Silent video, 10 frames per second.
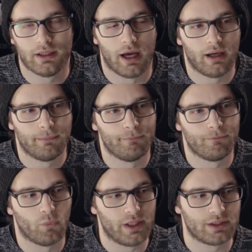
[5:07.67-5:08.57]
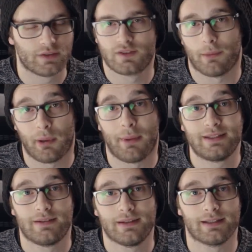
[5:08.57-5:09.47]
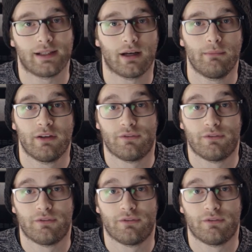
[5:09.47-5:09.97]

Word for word: um, which supplemented this income.